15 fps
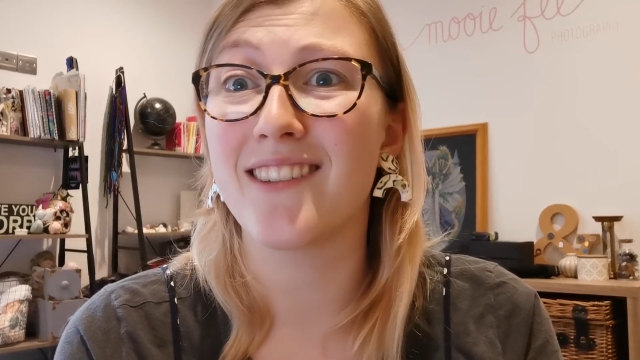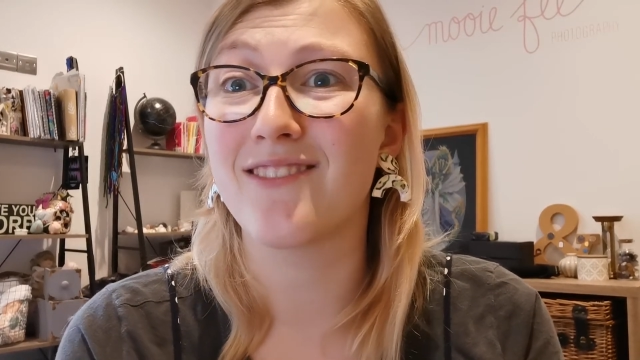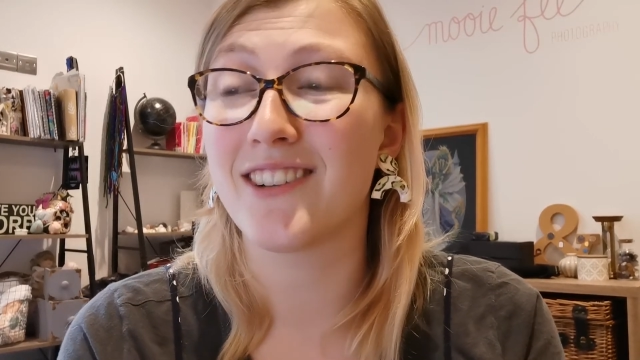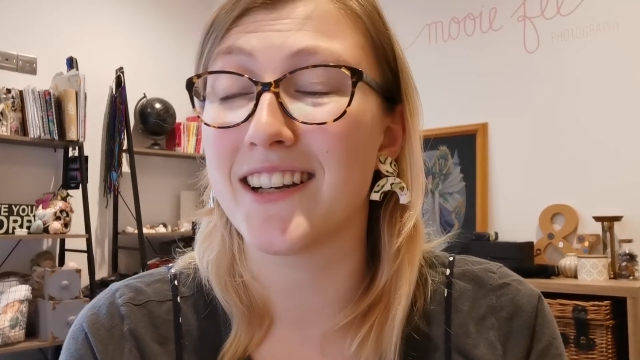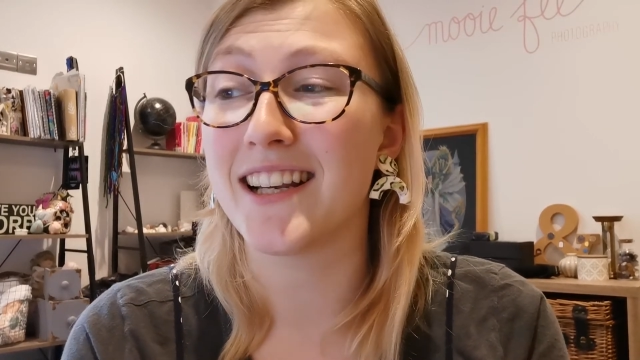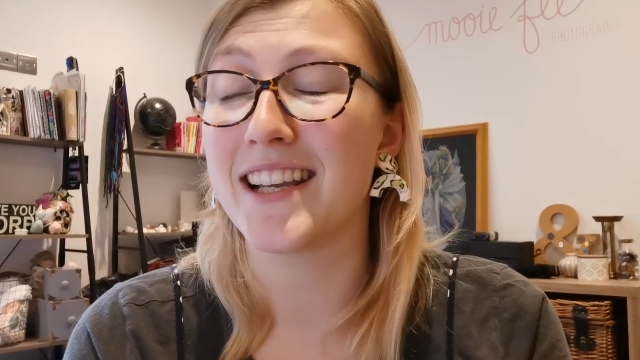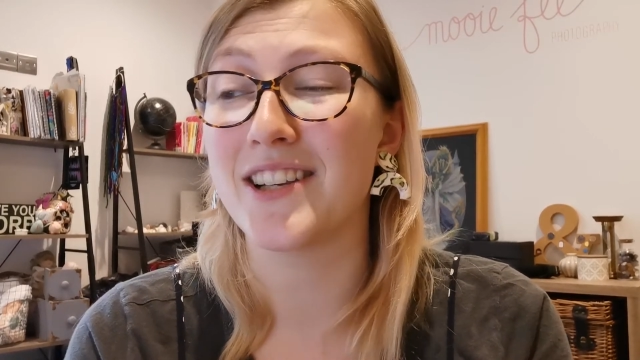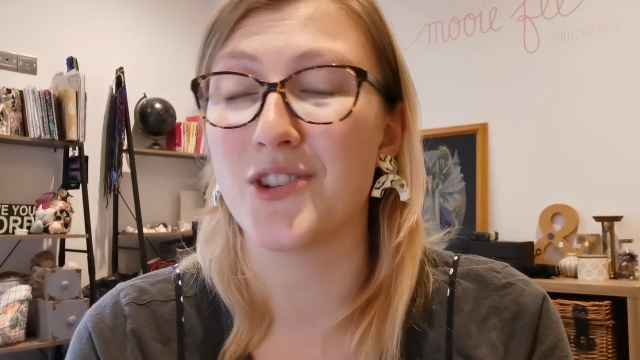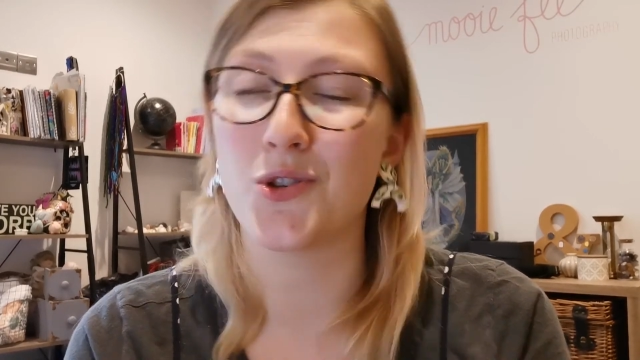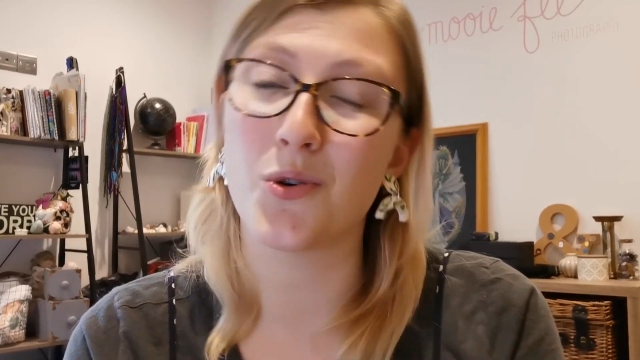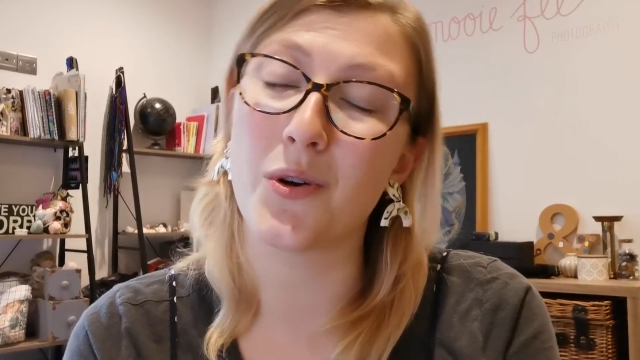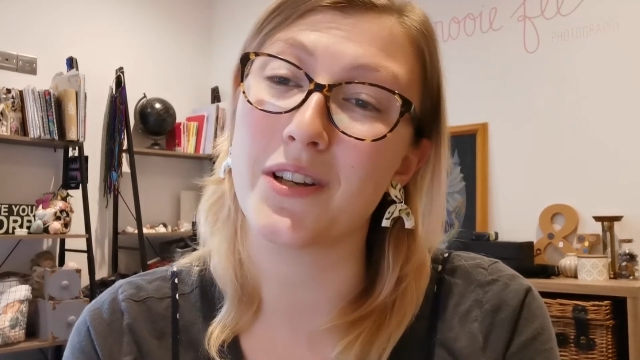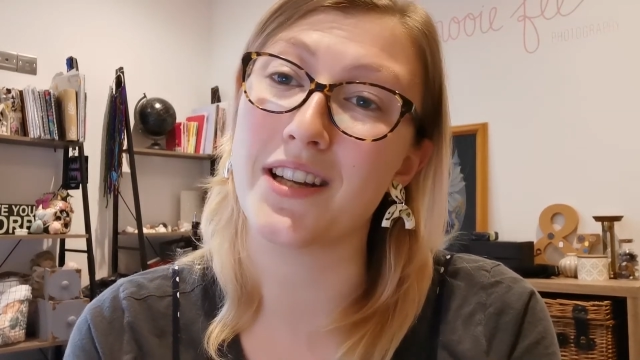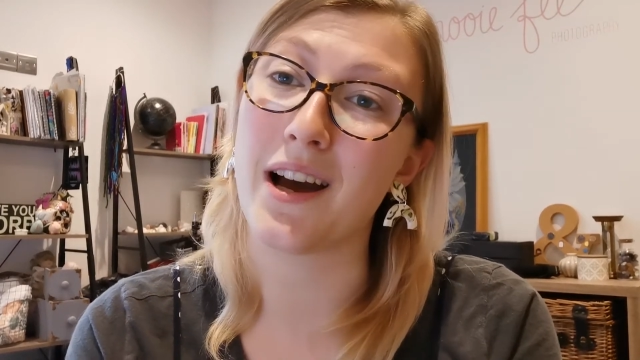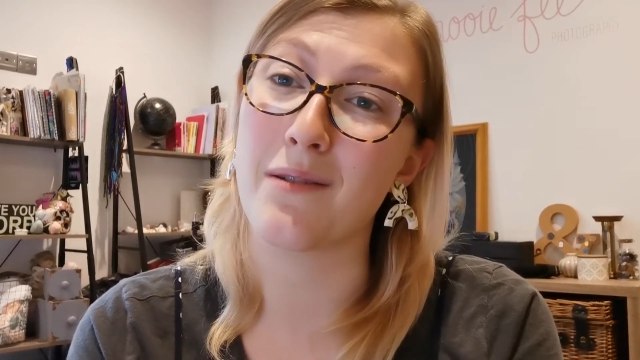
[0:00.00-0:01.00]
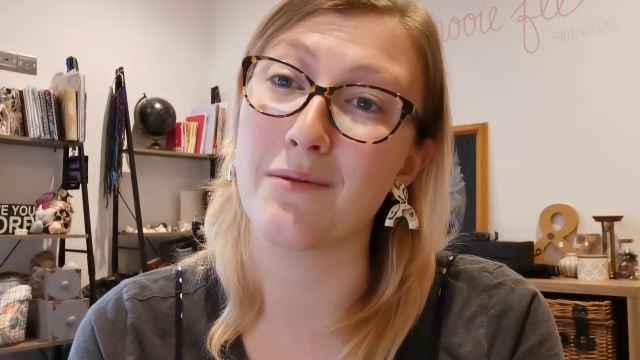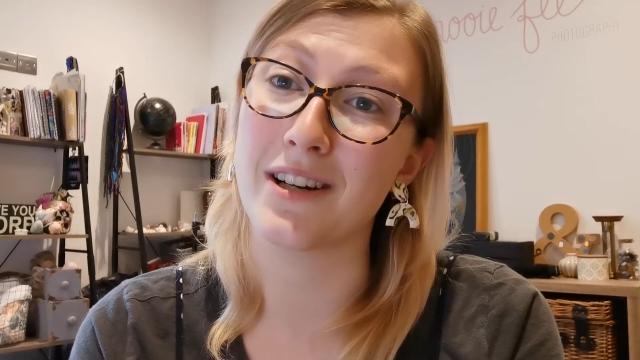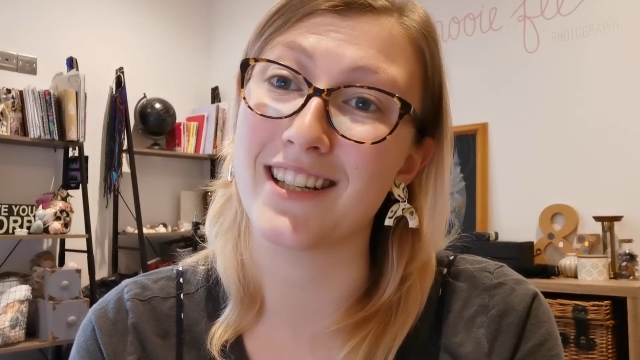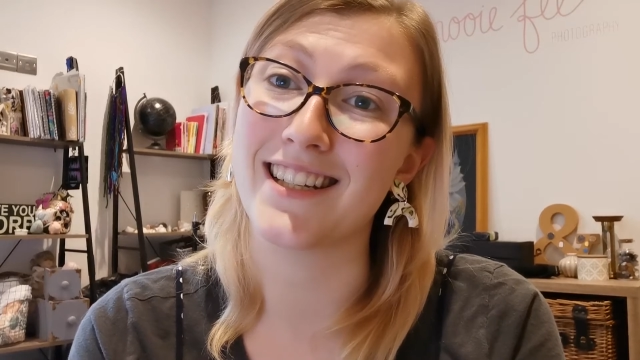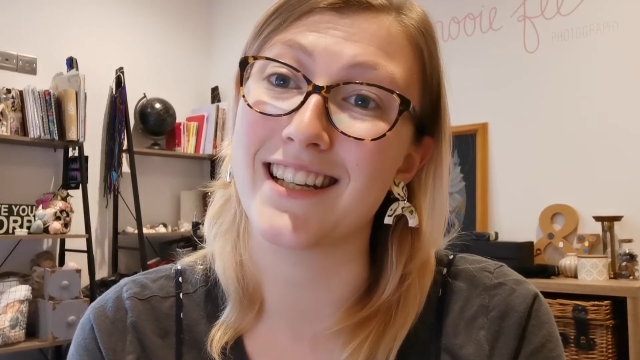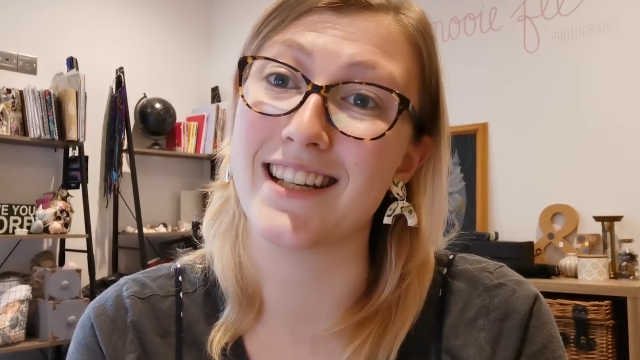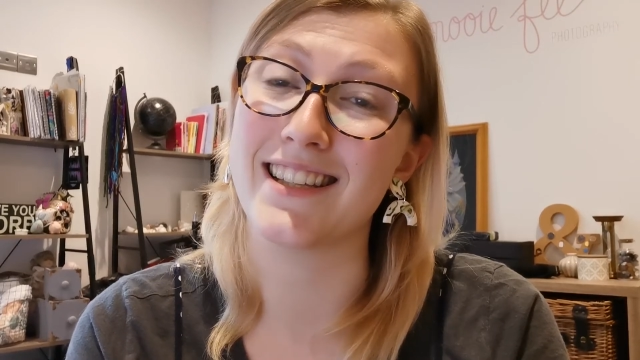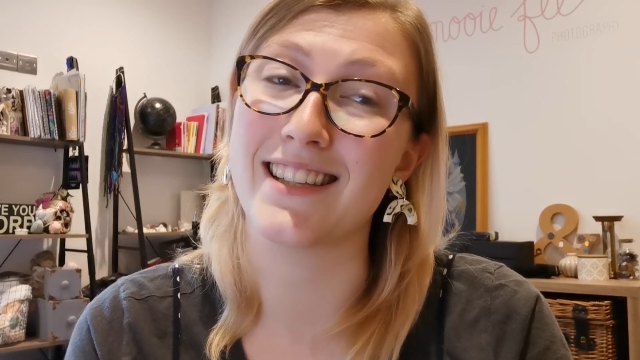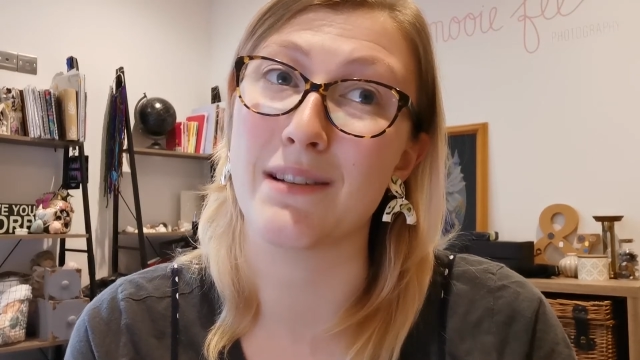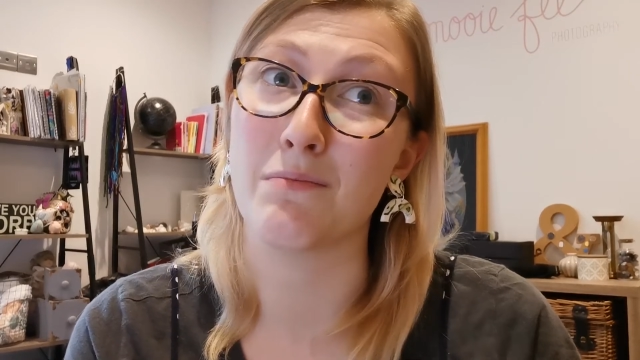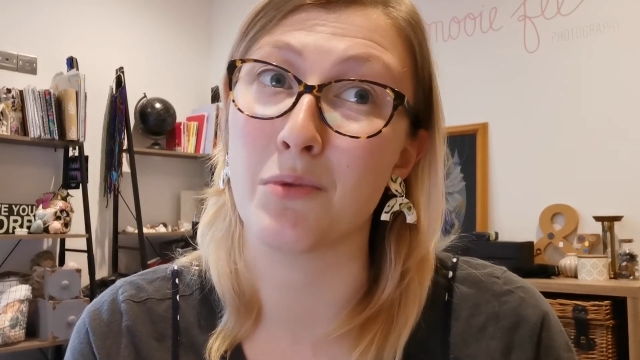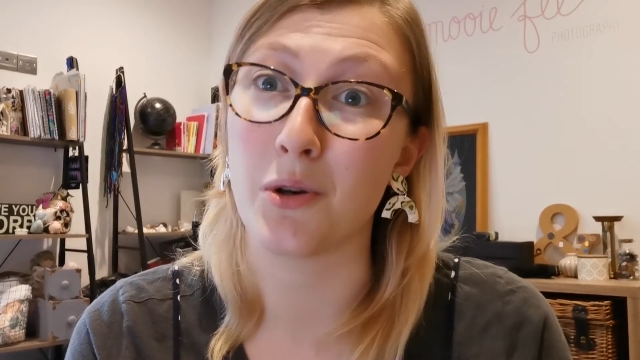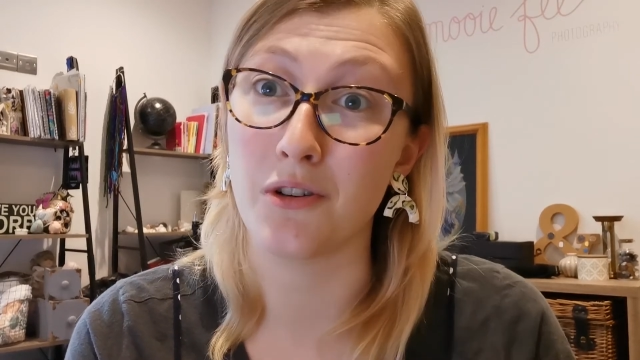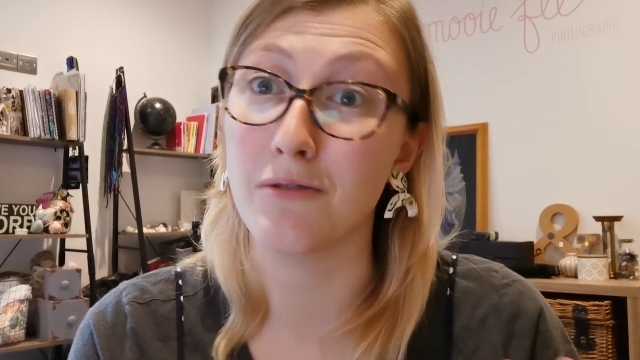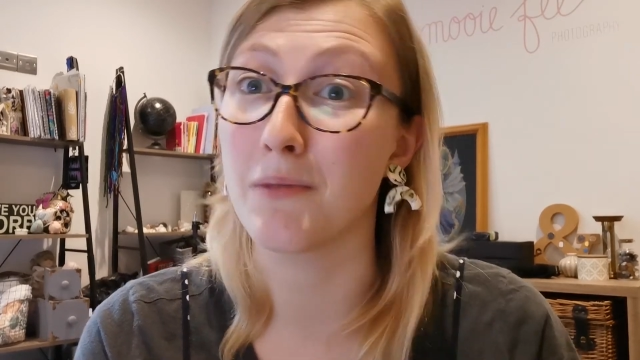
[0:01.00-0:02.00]
really enjoyed how much it's
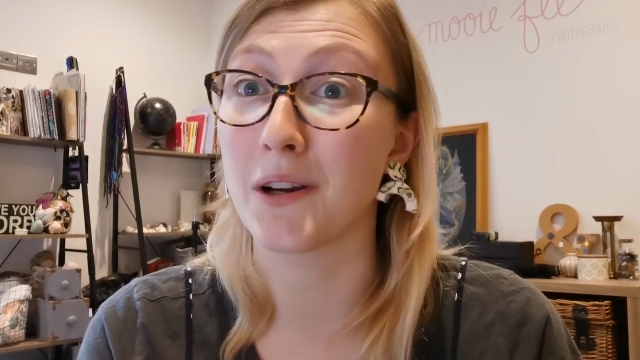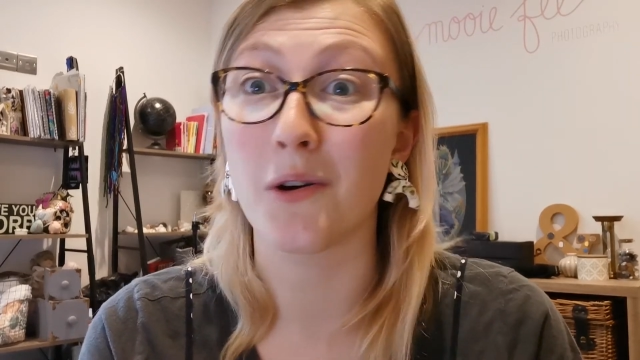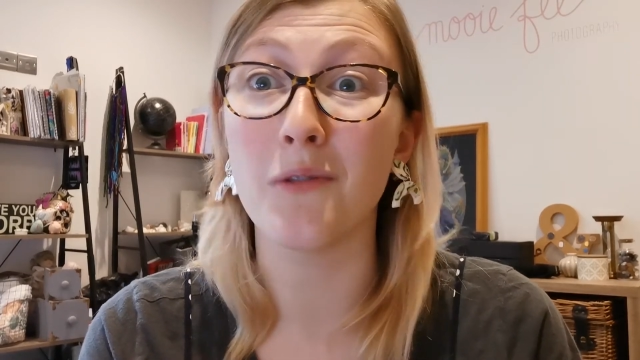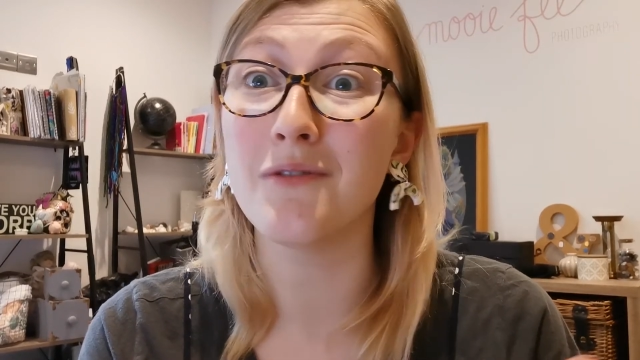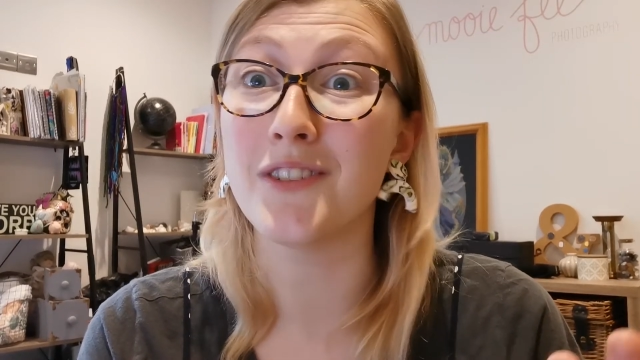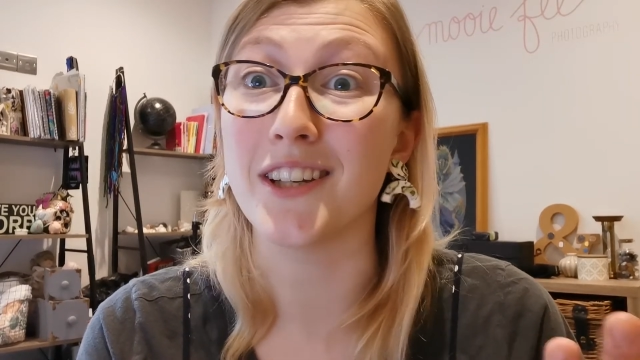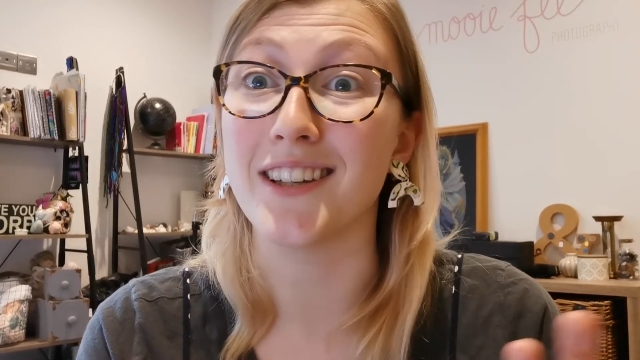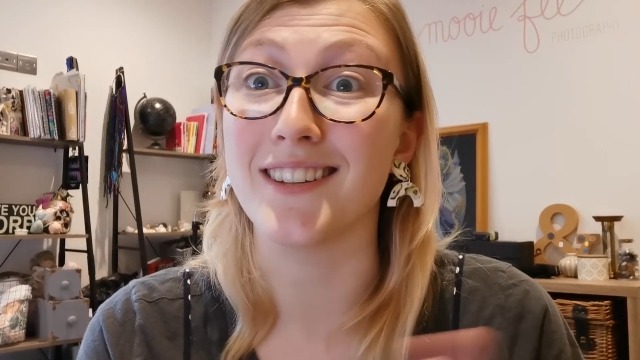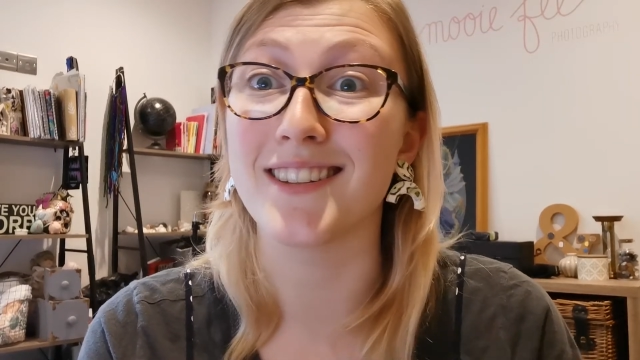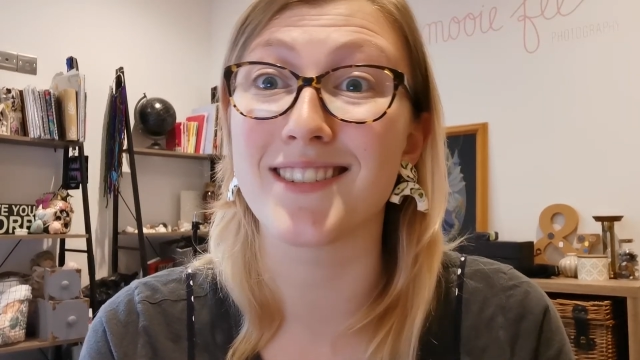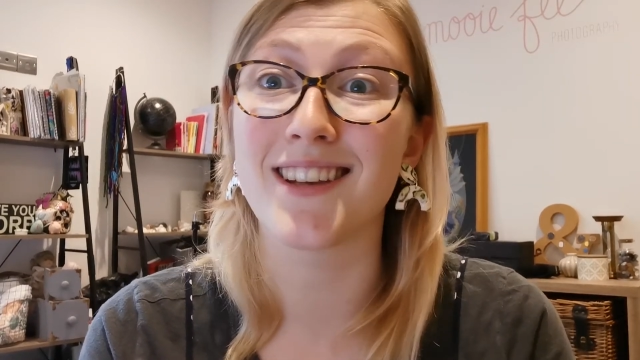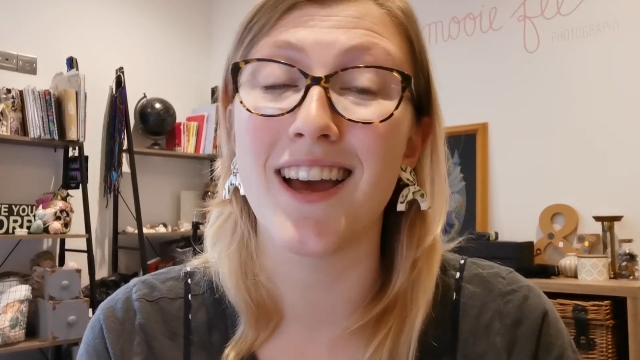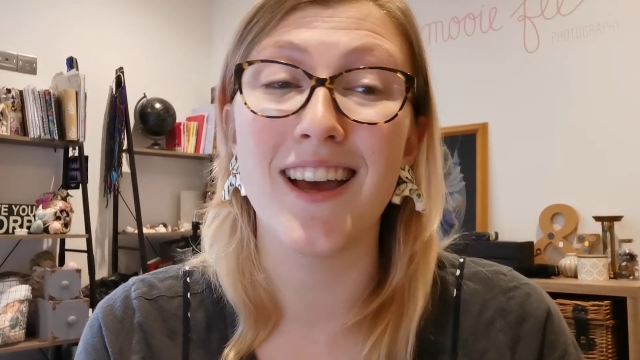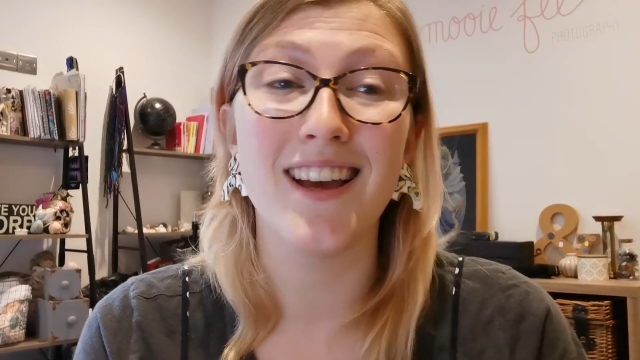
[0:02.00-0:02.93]
improved my confidence.